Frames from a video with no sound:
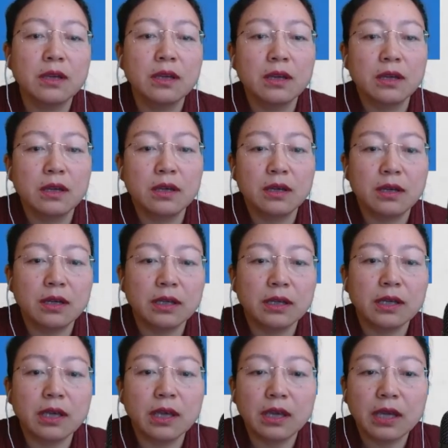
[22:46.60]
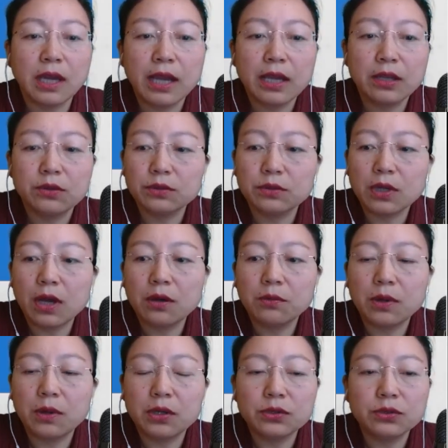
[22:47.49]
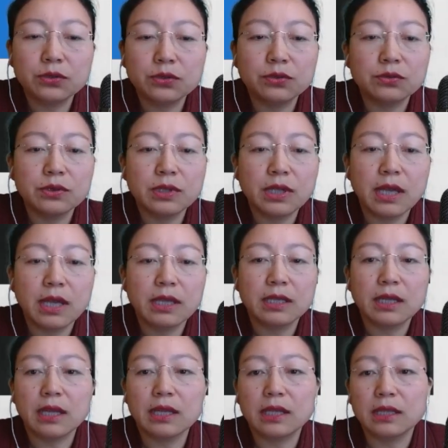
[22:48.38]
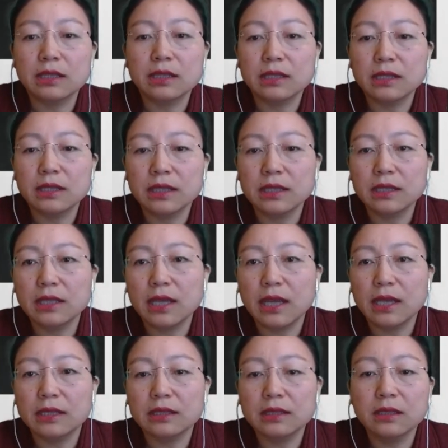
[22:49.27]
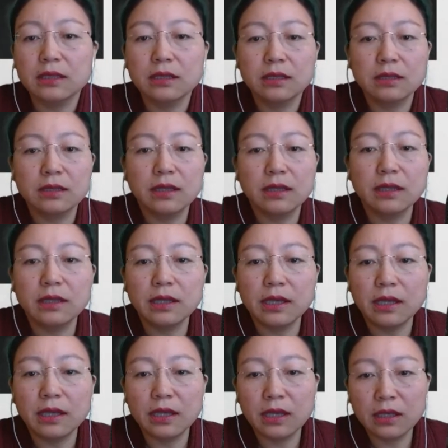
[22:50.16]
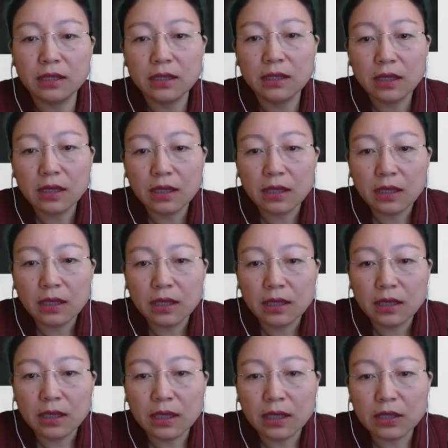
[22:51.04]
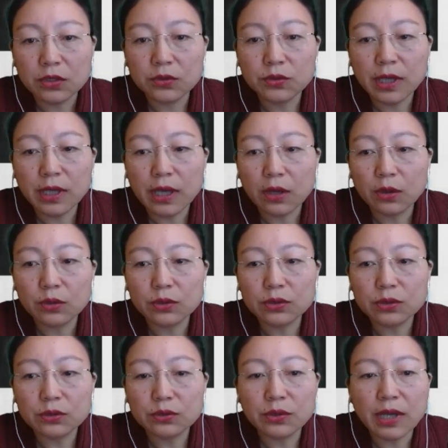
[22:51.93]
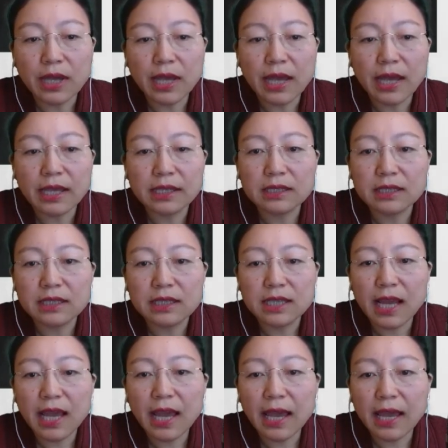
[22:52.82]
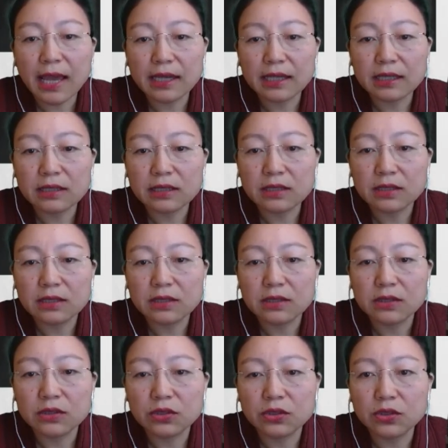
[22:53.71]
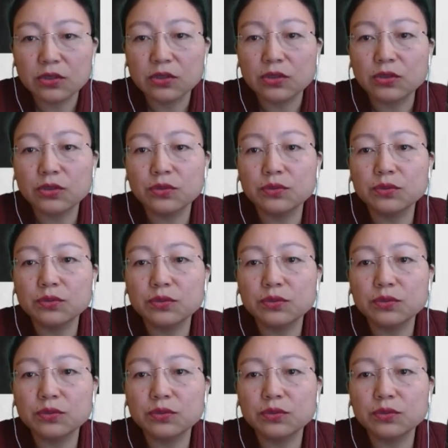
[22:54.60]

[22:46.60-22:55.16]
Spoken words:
Again, I do not want to do that. I can delete that. And then you can also add text to a